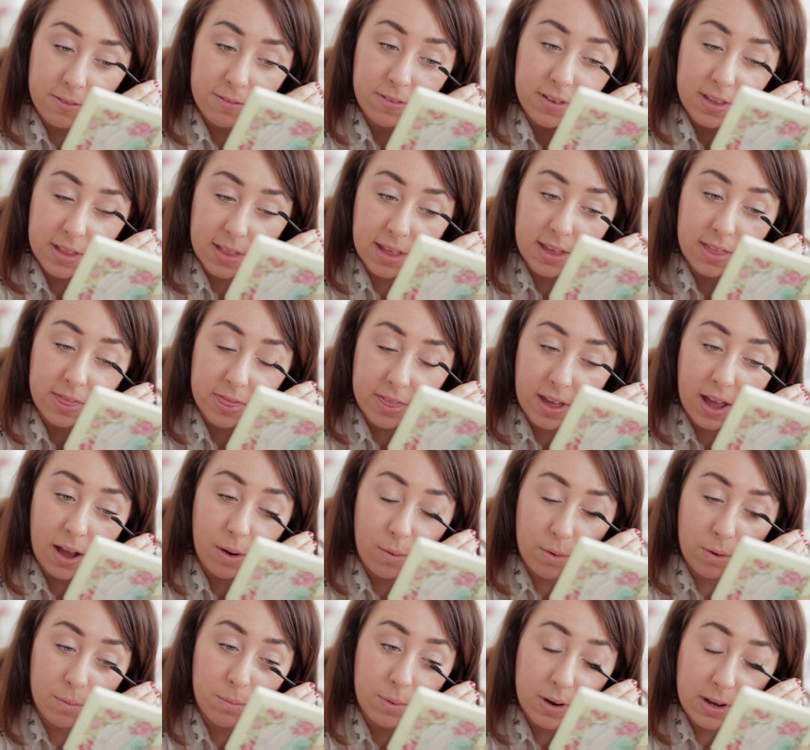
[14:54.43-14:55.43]
feel like
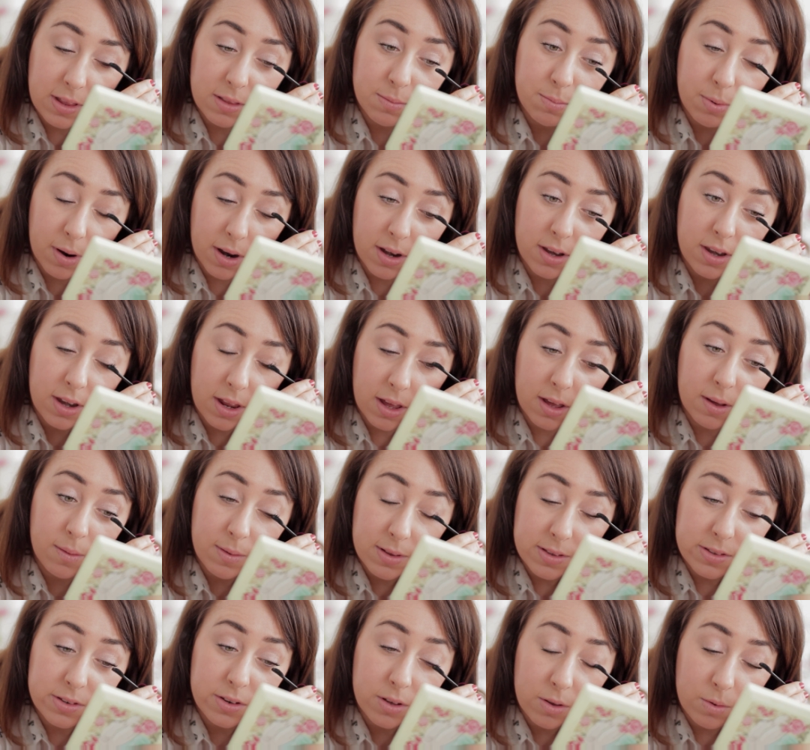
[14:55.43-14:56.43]
that one, when it's brand new,
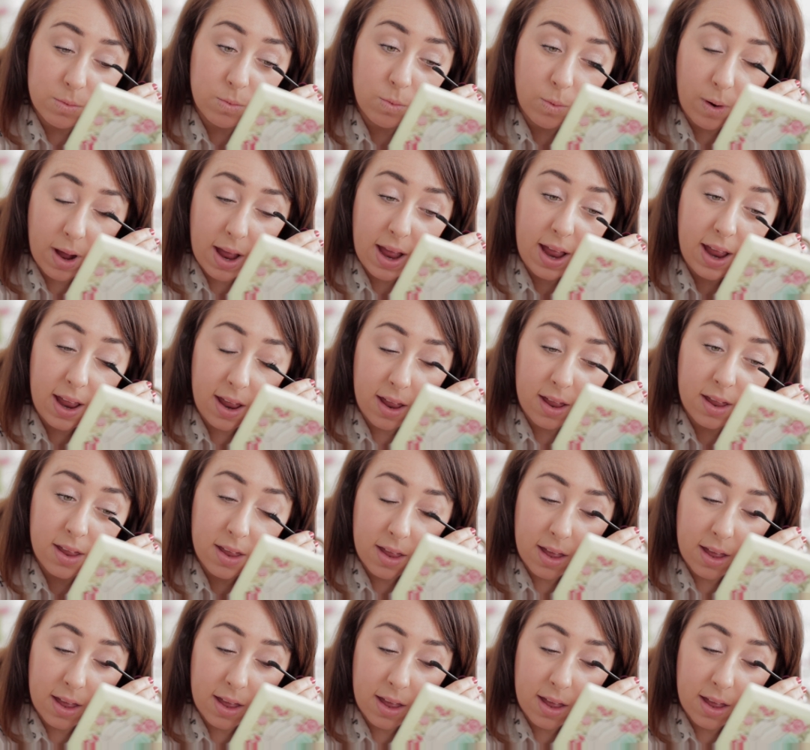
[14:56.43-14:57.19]
it's too wet.